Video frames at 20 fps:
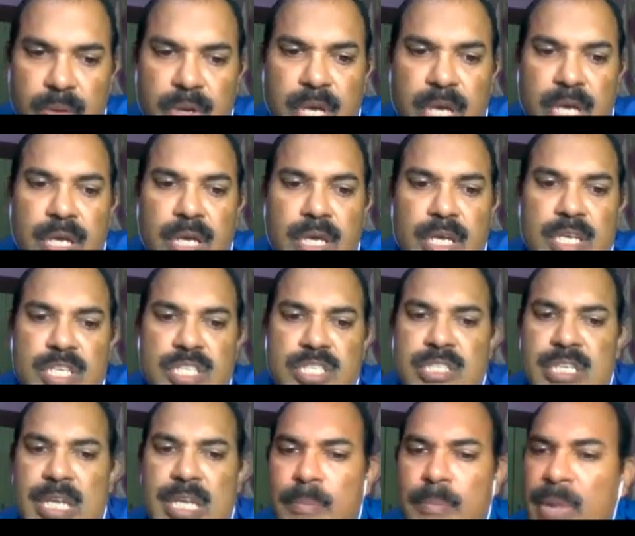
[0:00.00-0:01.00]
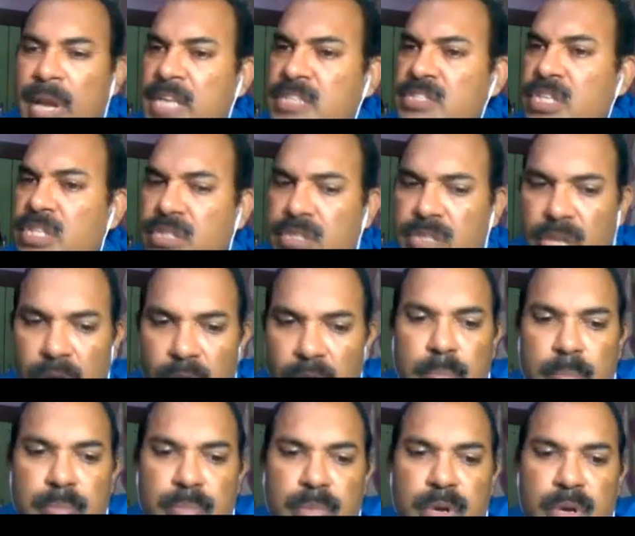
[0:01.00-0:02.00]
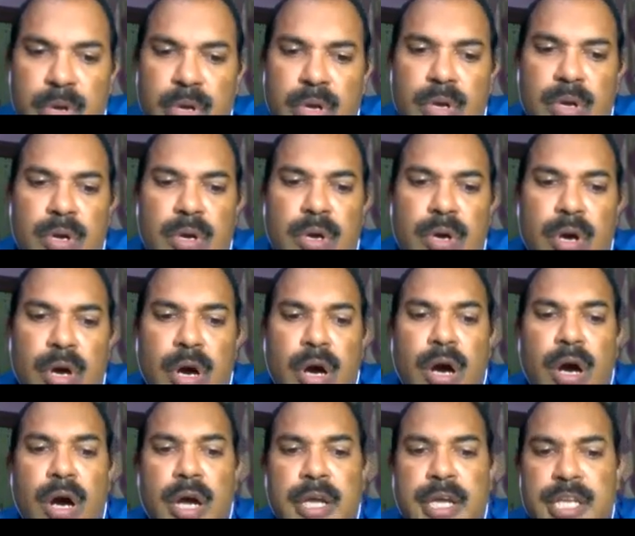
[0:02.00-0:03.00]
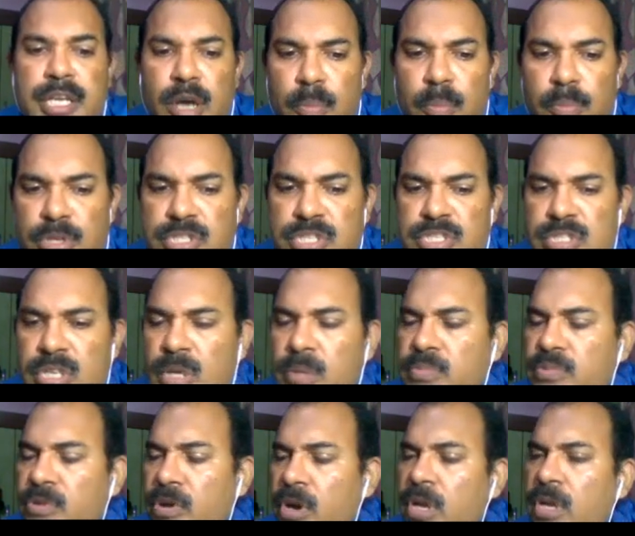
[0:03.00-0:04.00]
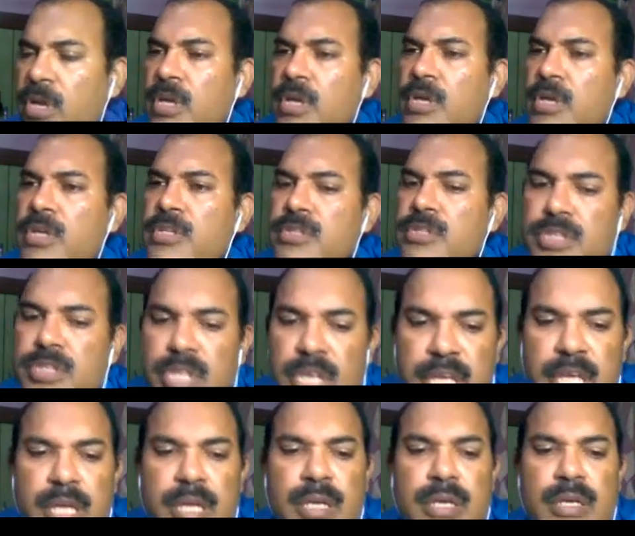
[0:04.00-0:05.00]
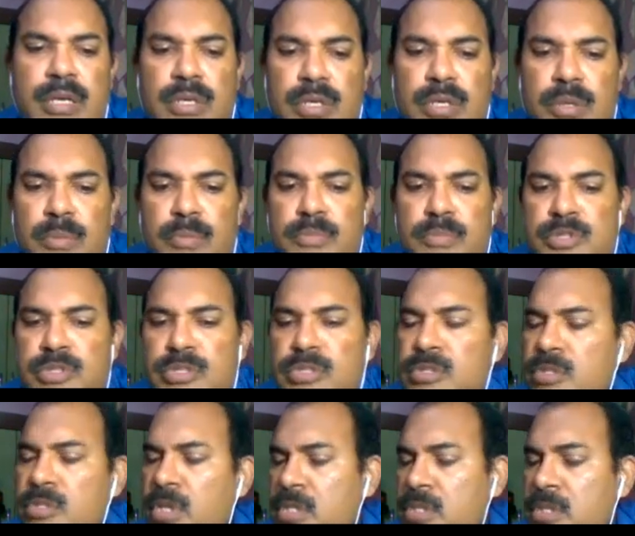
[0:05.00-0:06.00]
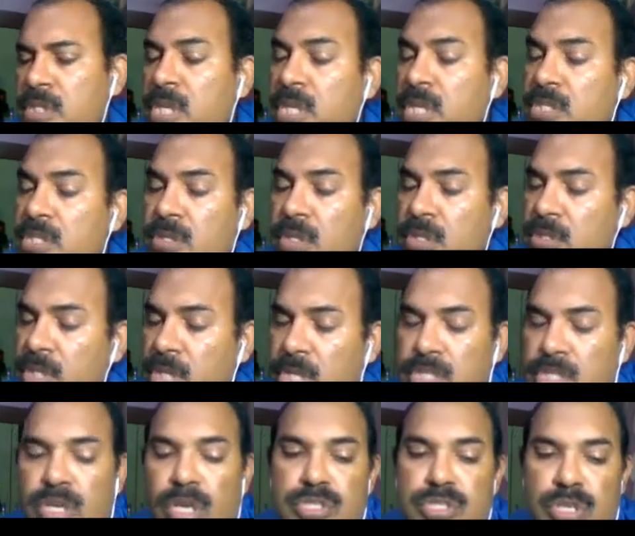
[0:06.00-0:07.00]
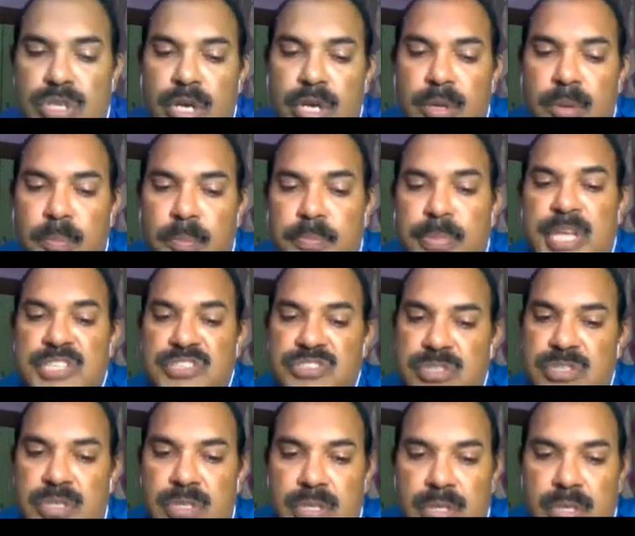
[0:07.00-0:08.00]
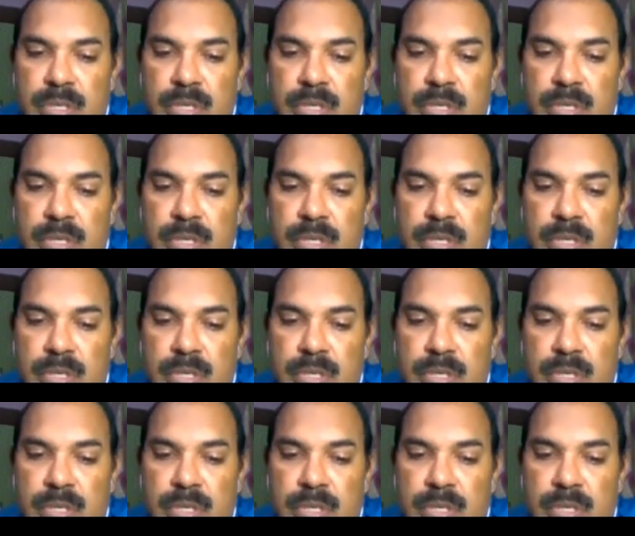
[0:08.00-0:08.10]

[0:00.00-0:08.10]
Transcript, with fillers: Okay, stabilize the thumb uh, in a position for three the three three jaw chuck pins